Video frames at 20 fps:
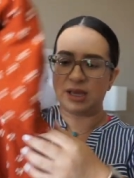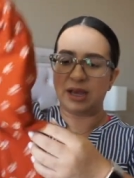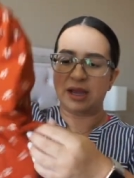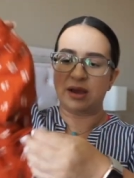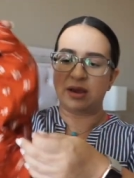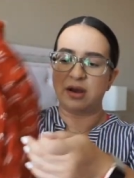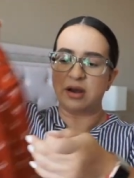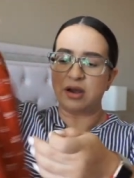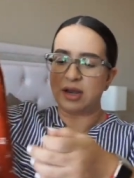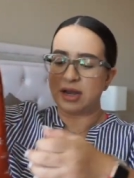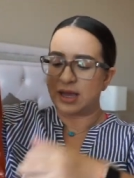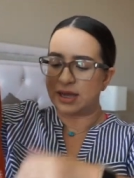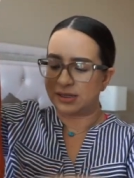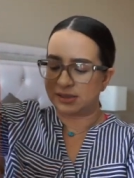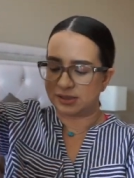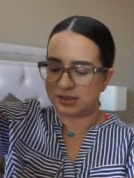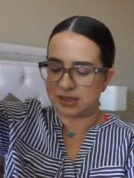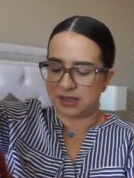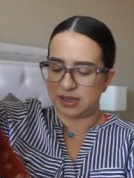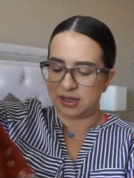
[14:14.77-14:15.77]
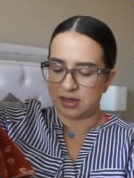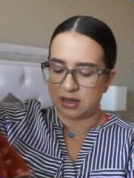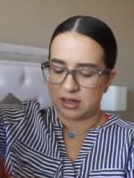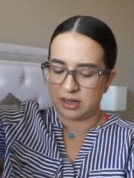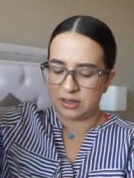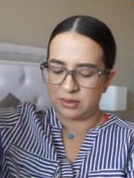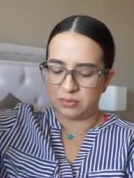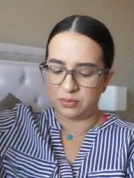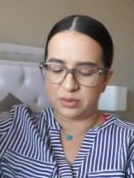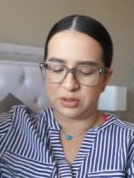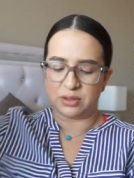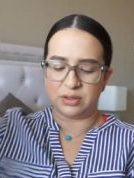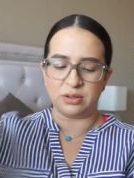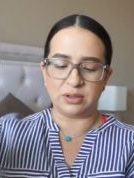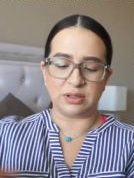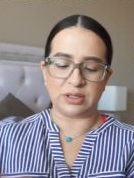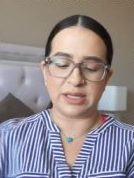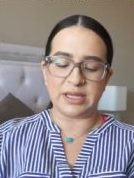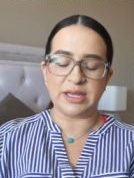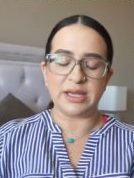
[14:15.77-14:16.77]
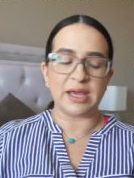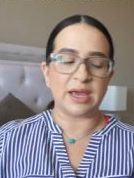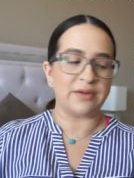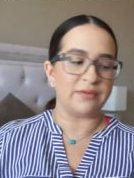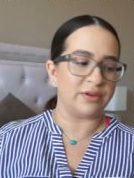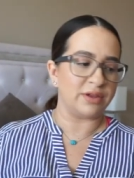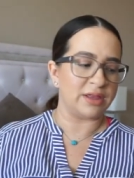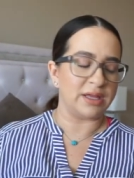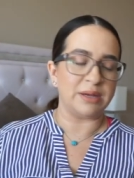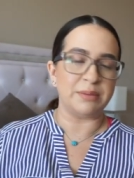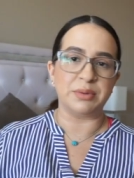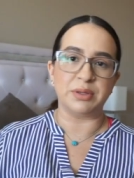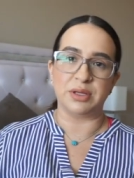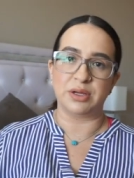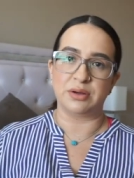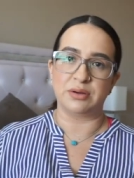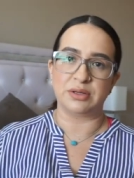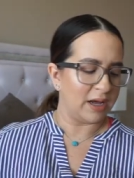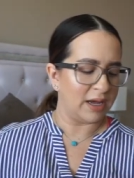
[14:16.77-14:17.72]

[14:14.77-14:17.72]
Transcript: I got it on Etsy. I will link everything below.